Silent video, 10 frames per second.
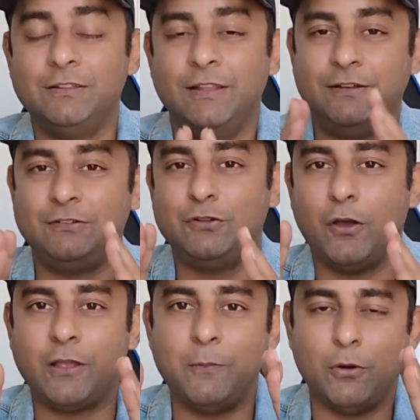let's
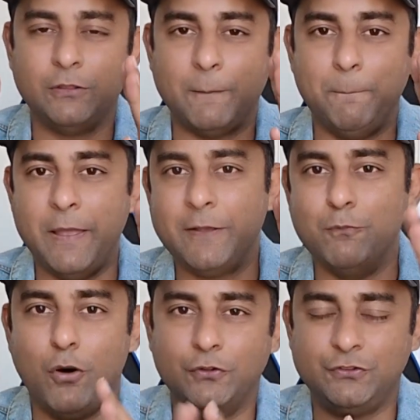talk about the big
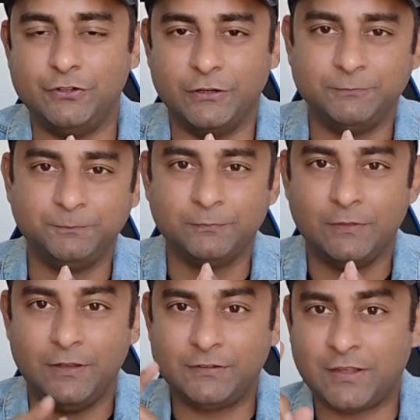monster.
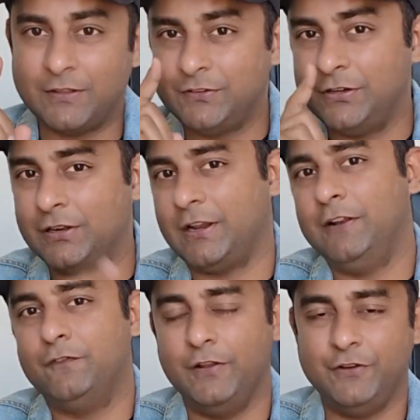Let's consider
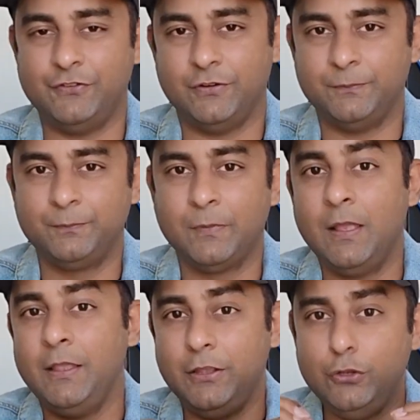inflation.
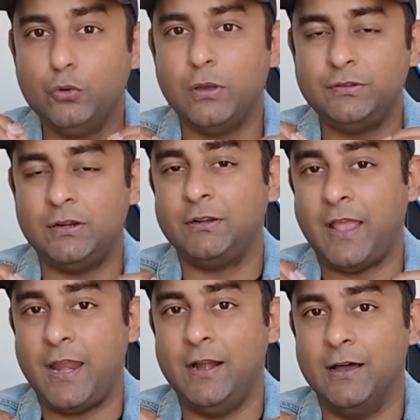In US and
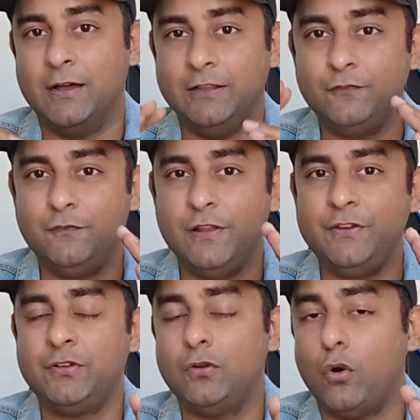Canada,
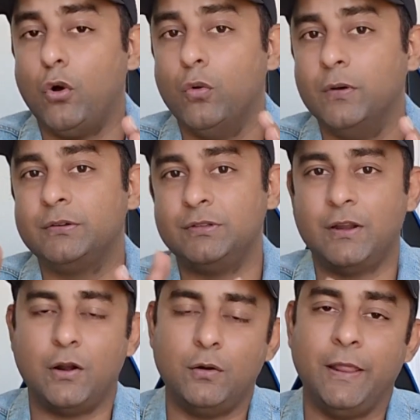inflation hovers
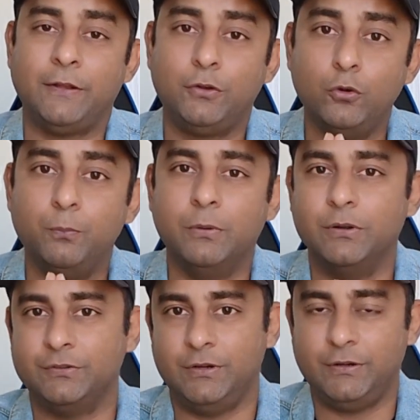around like
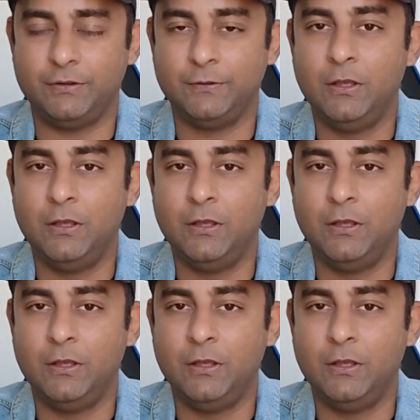2%,